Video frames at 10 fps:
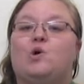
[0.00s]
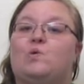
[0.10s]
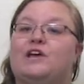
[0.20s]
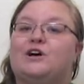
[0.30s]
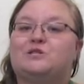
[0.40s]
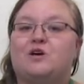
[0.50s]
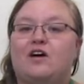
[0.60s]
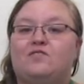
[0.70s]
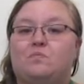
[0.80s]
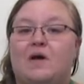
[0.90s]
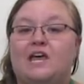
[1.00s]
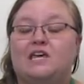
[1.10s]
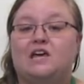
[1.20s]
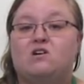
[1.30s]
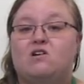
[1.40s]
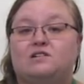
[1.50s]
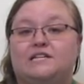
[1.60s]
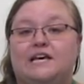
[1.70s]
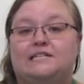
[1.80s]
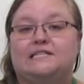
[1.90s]
We also have a baking
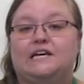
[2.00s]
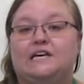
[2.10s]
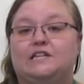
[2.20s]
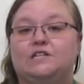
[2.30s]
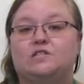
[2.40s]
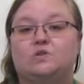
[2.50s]
contest in the